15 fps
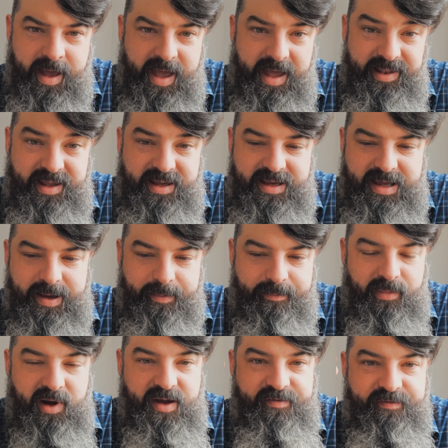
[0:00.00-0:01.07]
And then yeah,
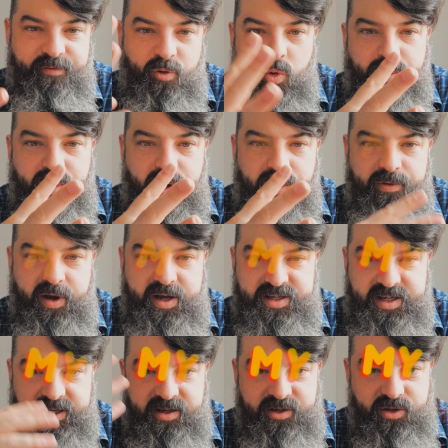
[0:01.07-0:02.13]
my 4-part
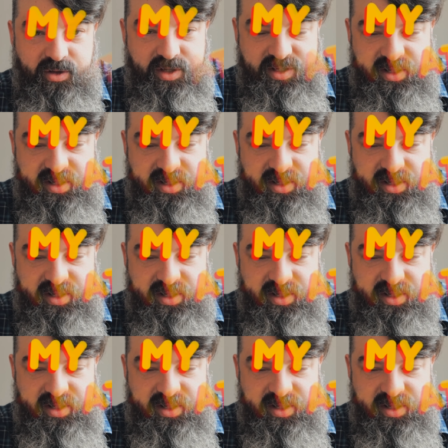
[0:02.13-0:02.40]
rating. I do this